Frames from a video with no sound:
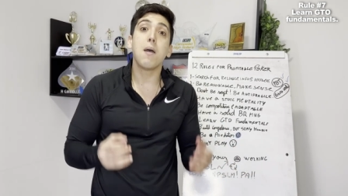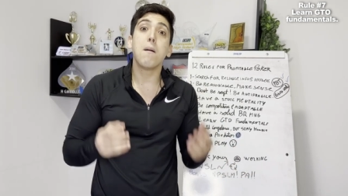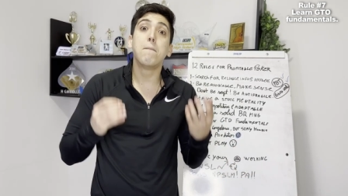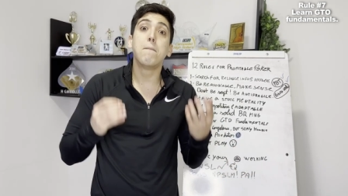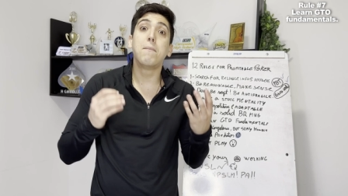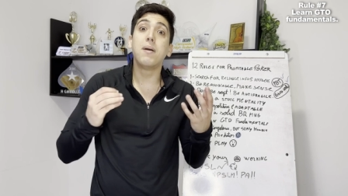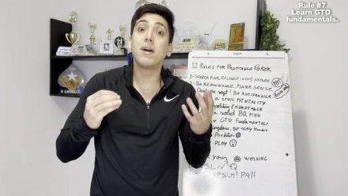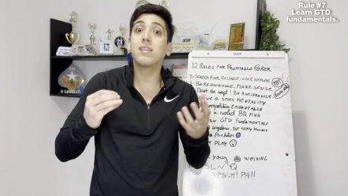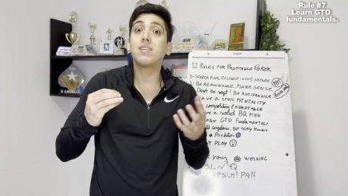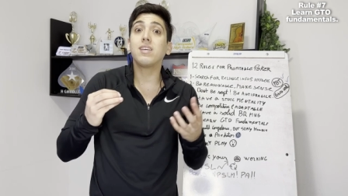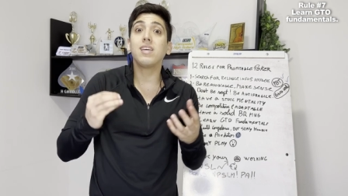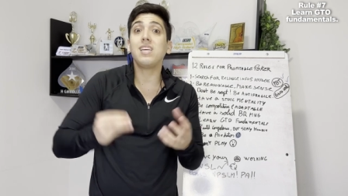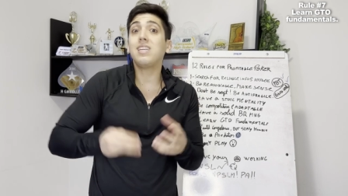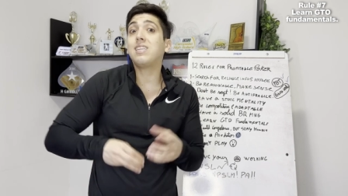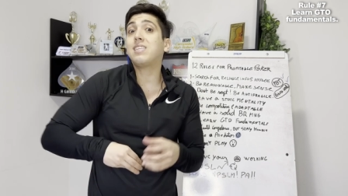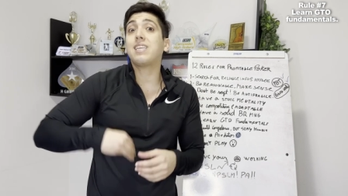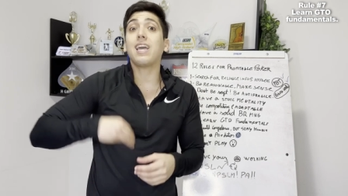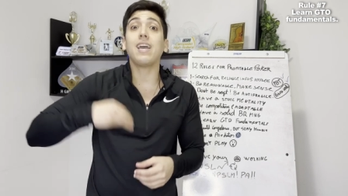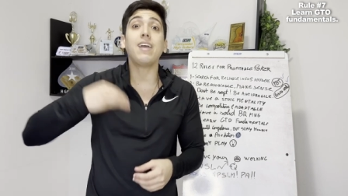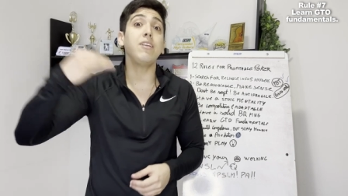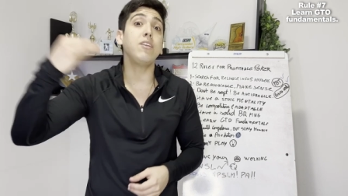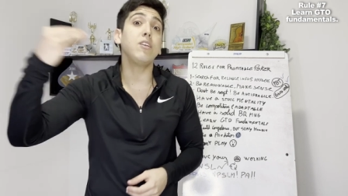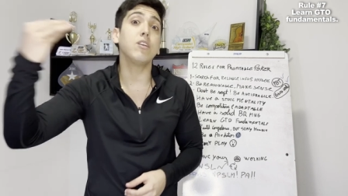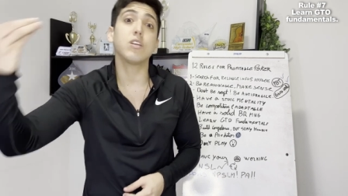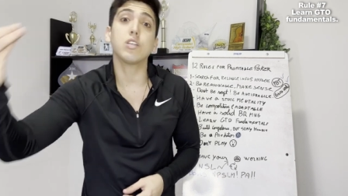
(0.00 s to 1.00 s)
But in
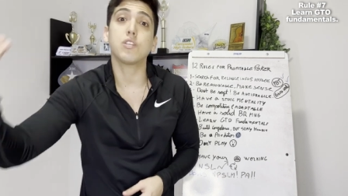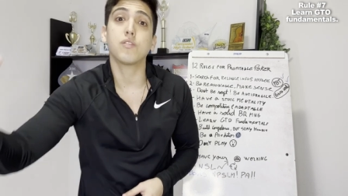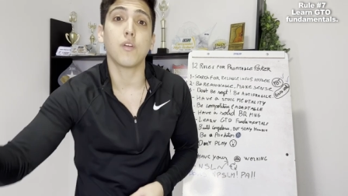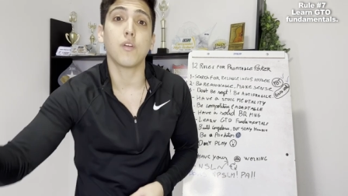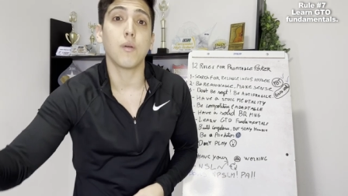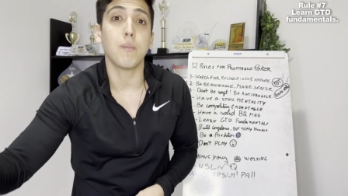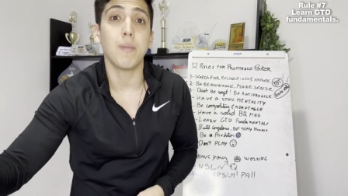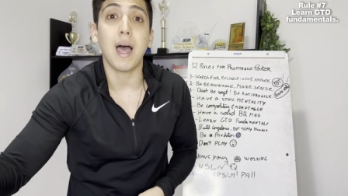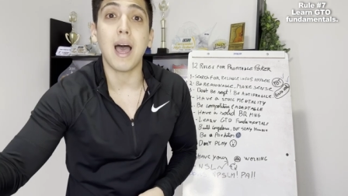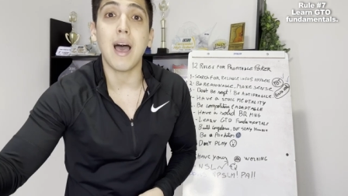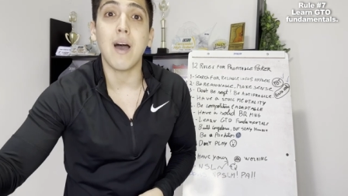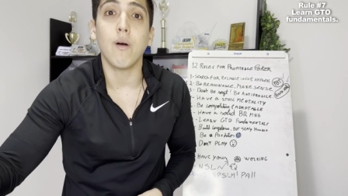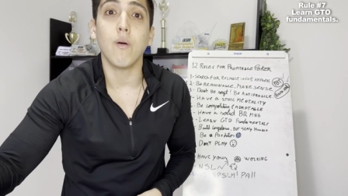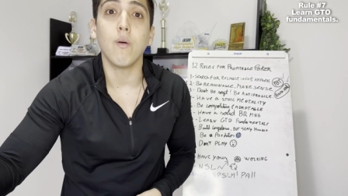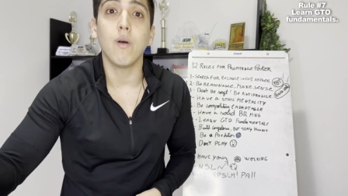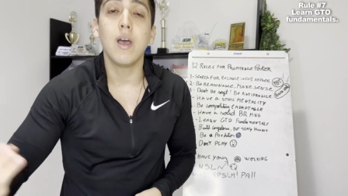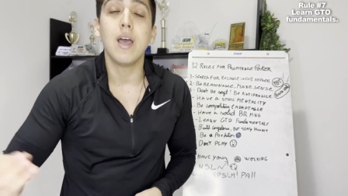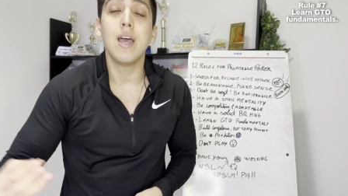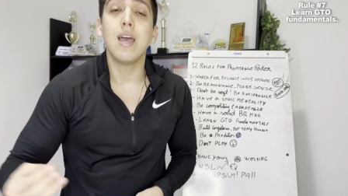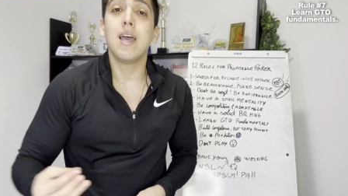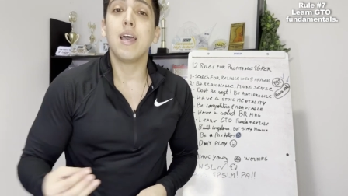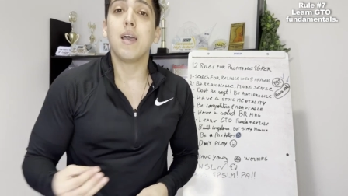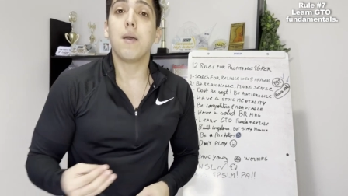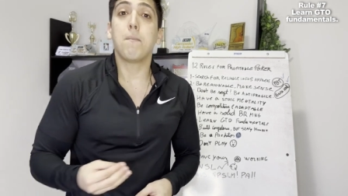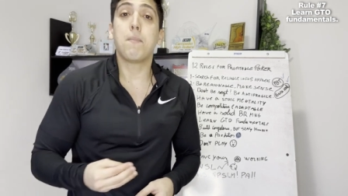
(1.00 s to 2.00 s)
10 years from
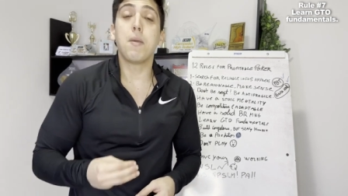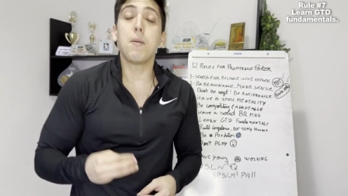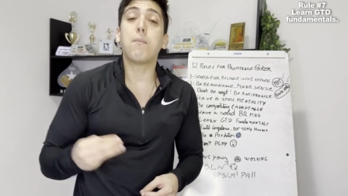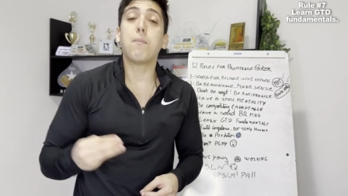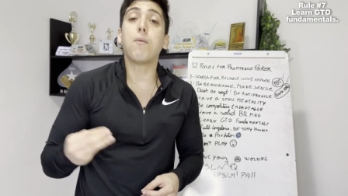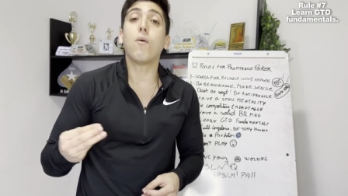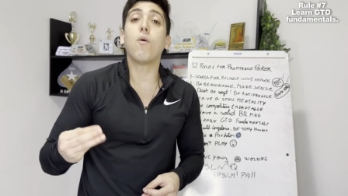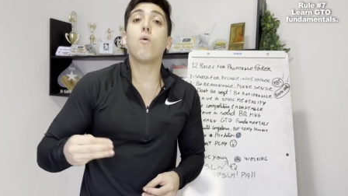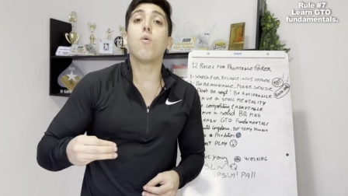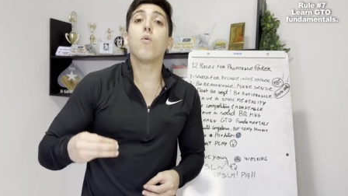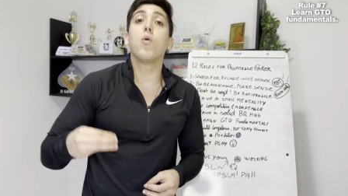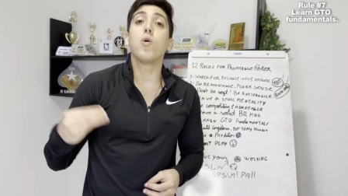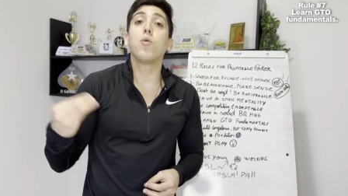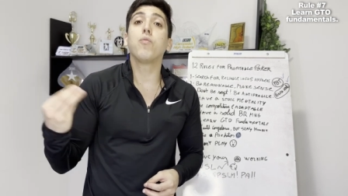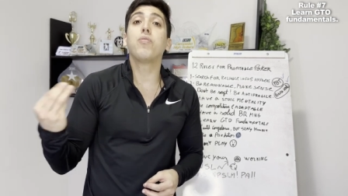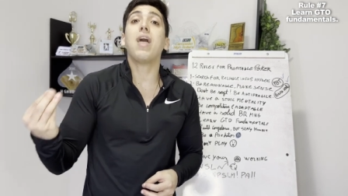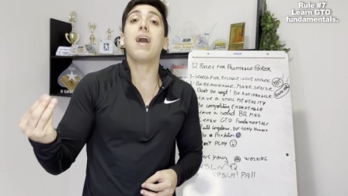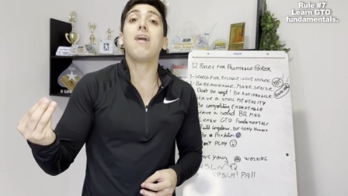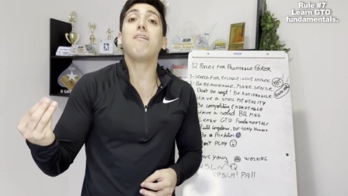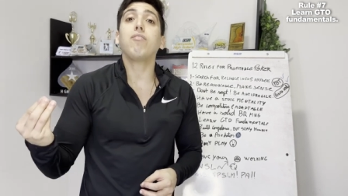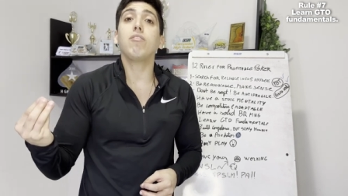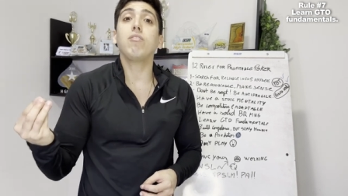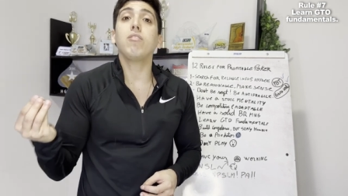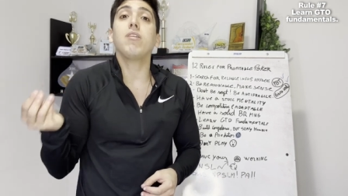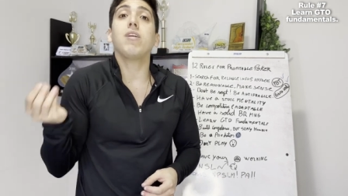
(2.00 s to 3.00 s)
now, people will
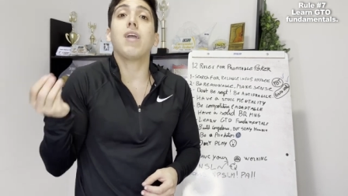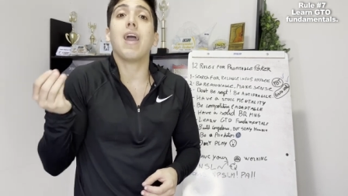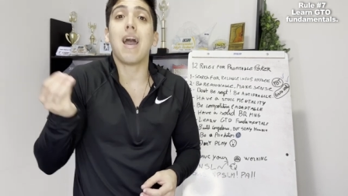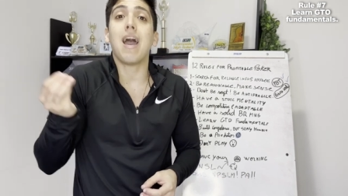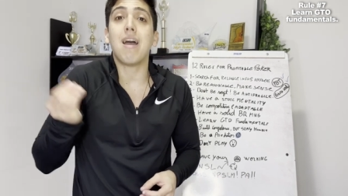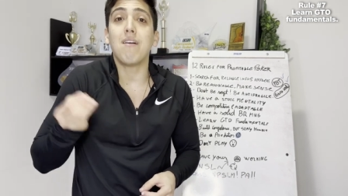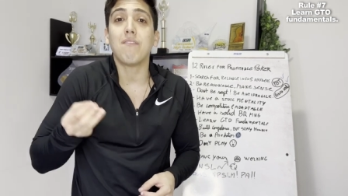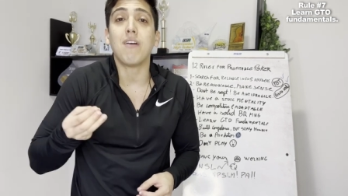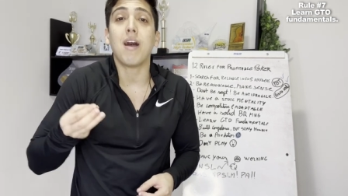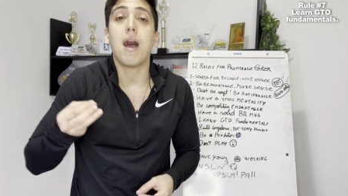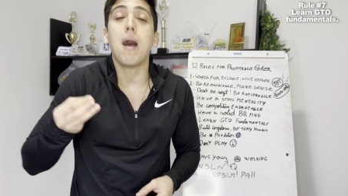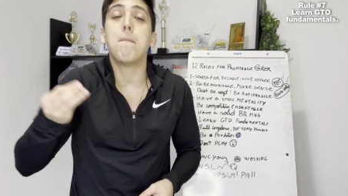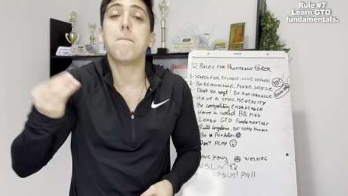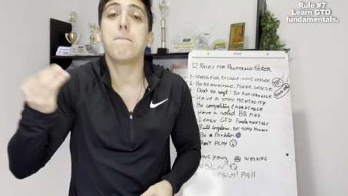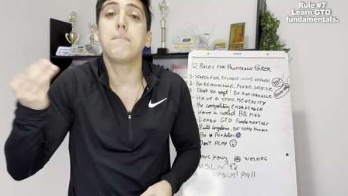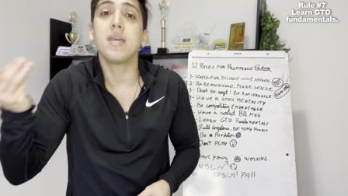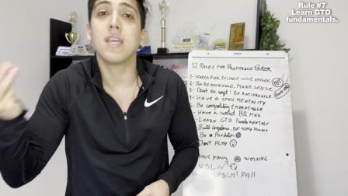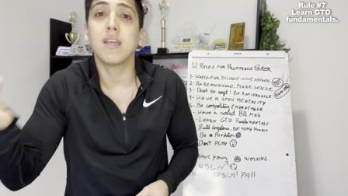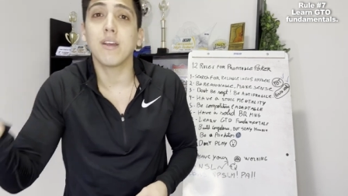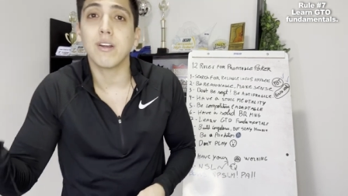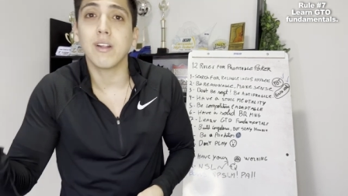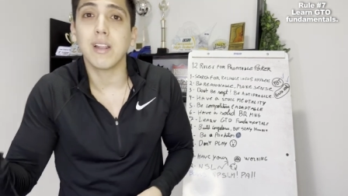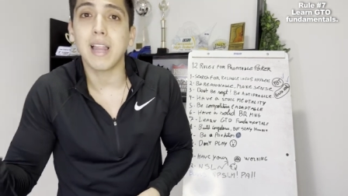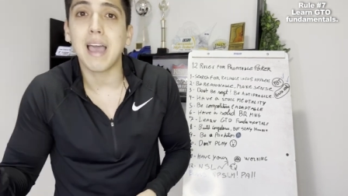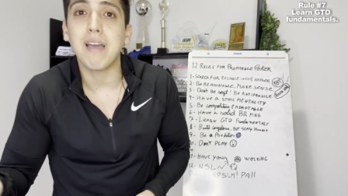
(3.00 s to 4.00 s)
definitely have a
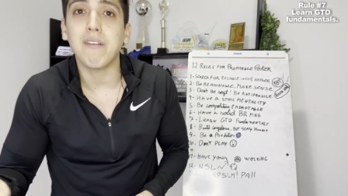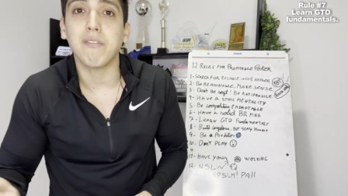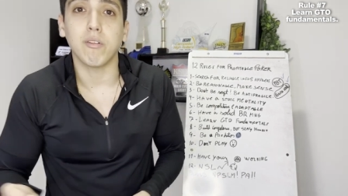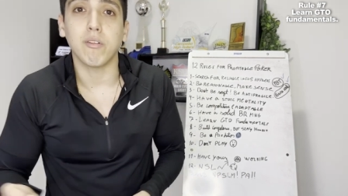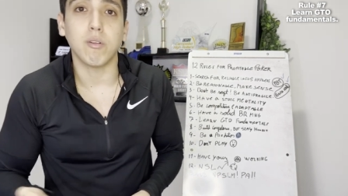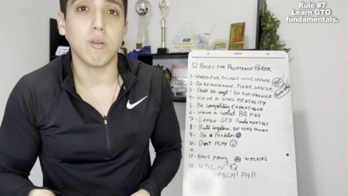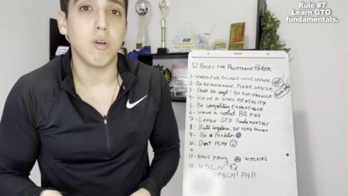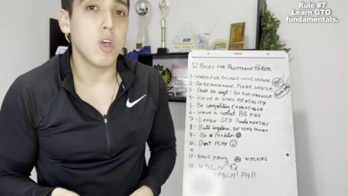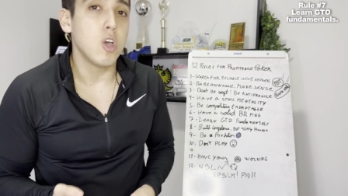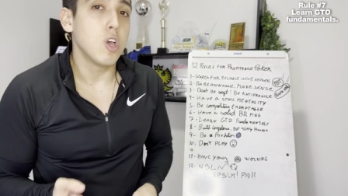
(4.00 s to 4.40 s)
bigger level.